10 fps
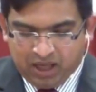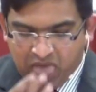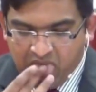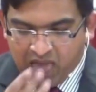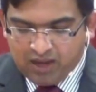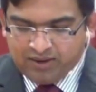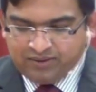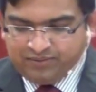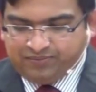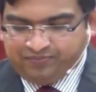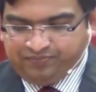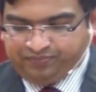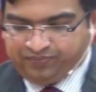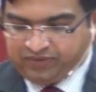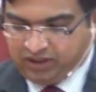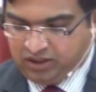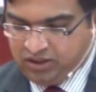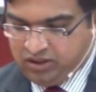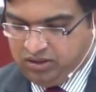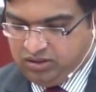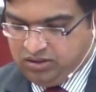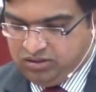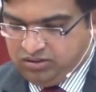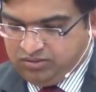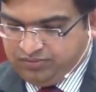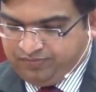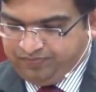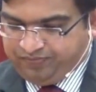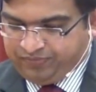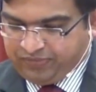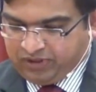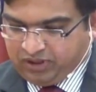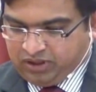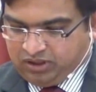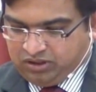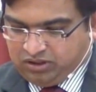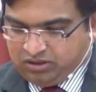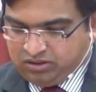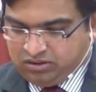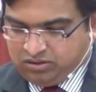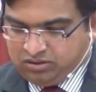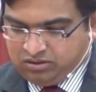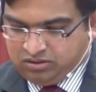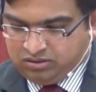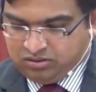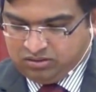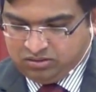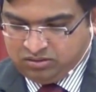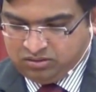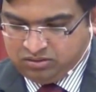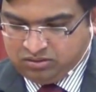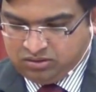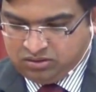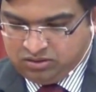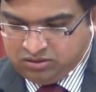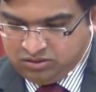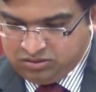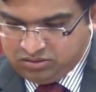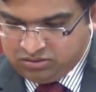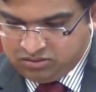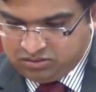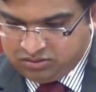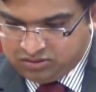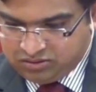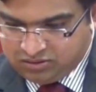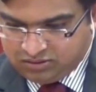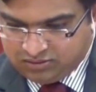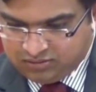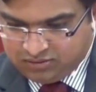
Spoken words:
(silence)